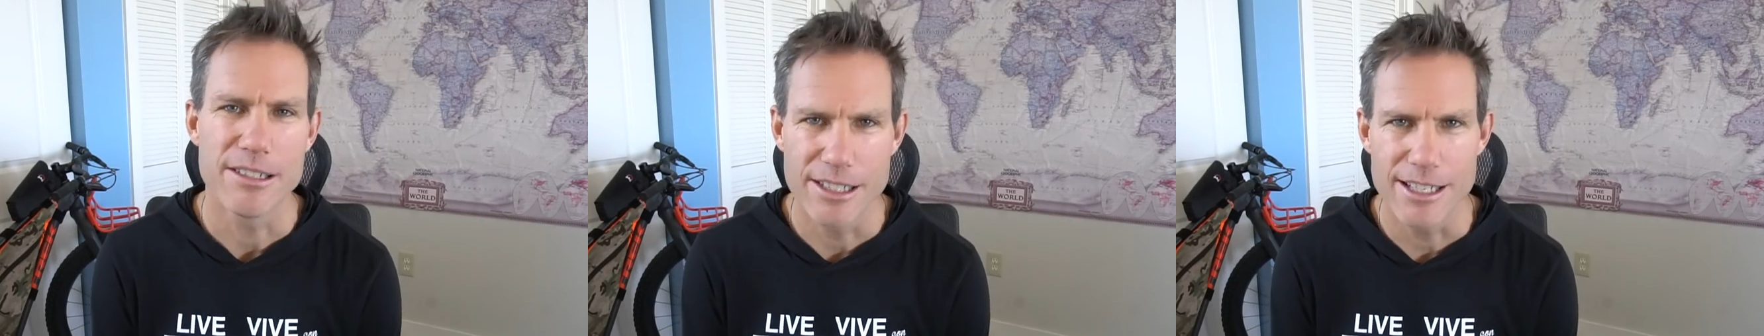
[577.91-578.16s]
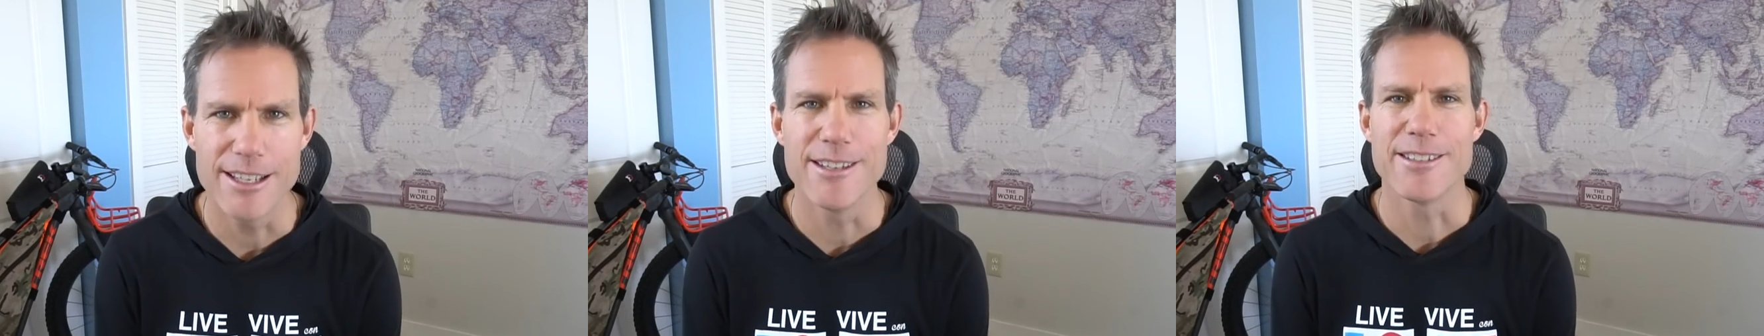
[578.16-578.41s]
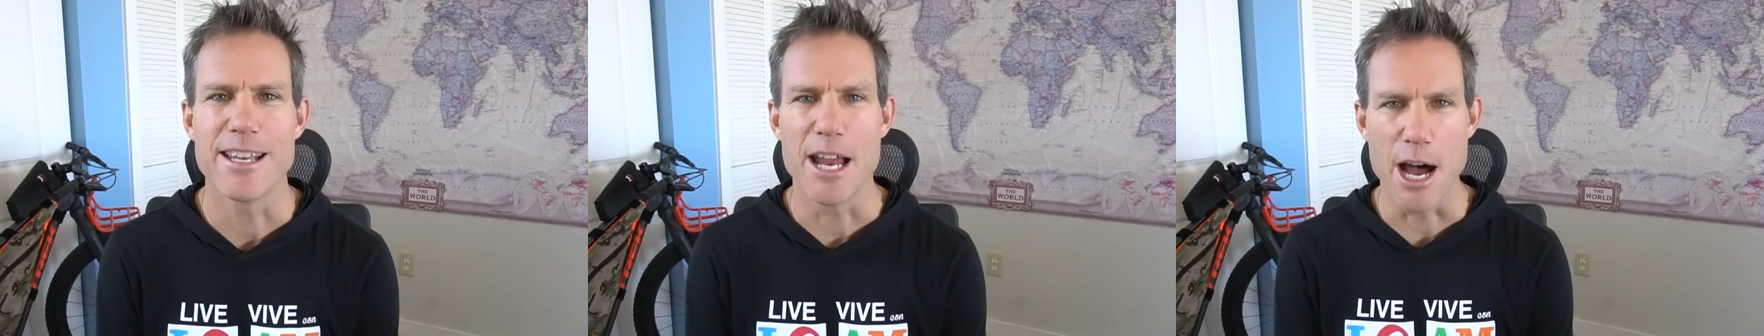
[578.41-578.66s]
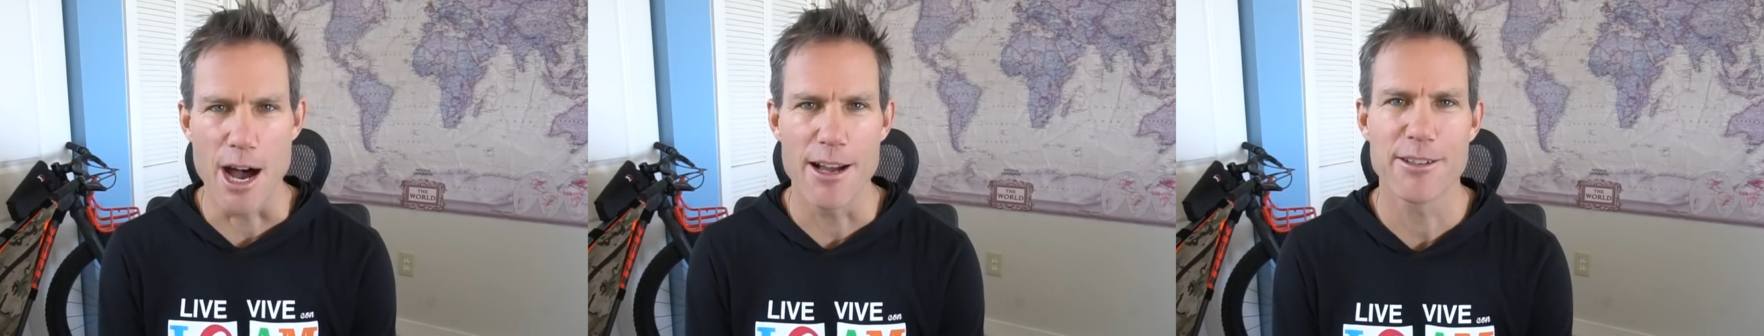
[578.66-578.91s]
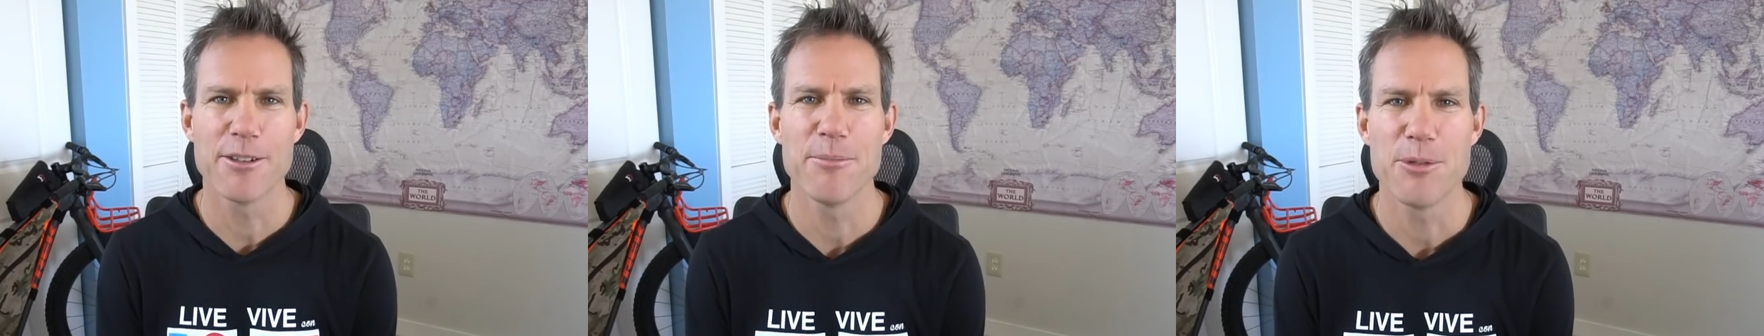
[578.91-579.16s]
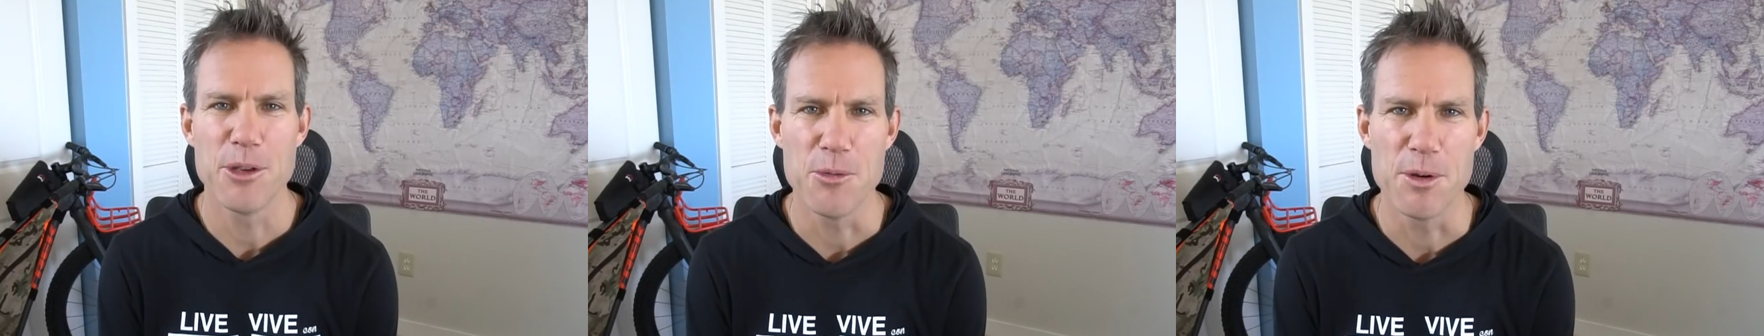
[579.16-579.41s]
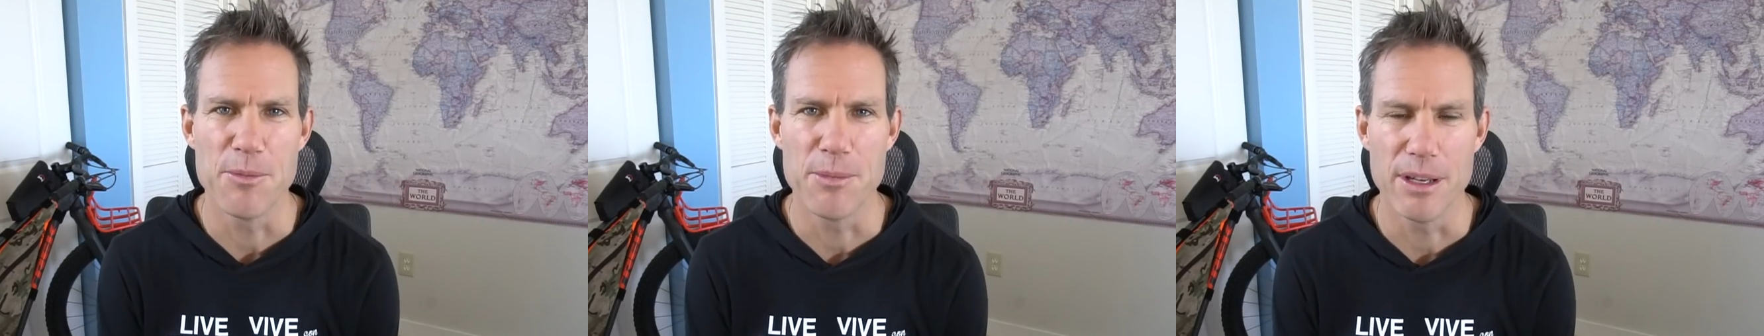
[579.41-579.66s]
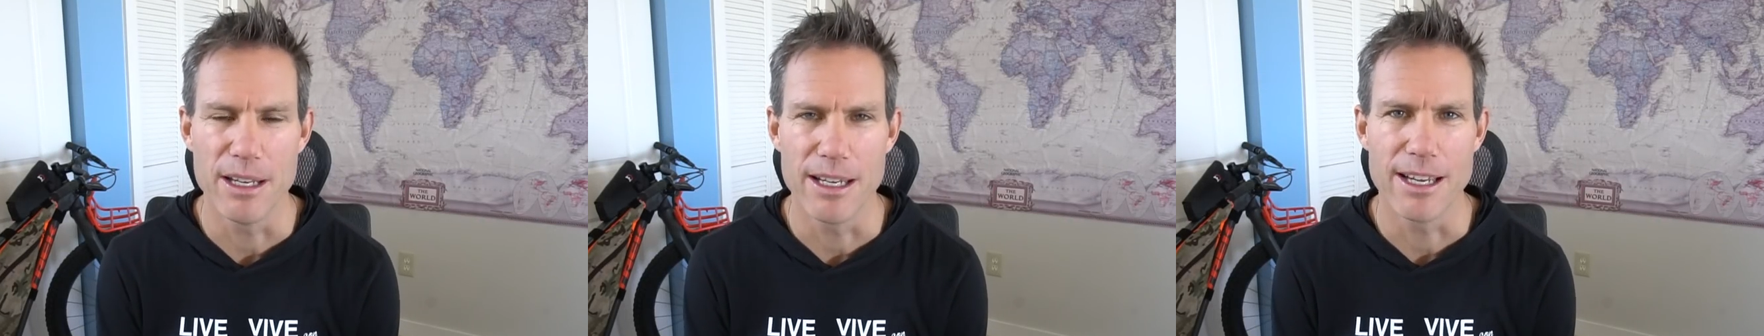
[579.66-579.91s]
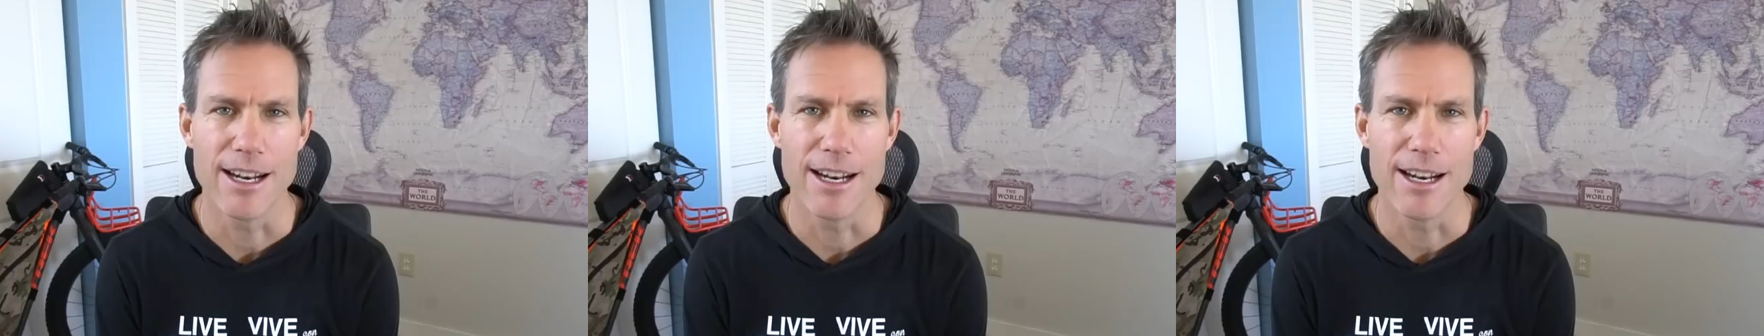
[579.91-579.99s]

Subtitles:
She is an awesome human being,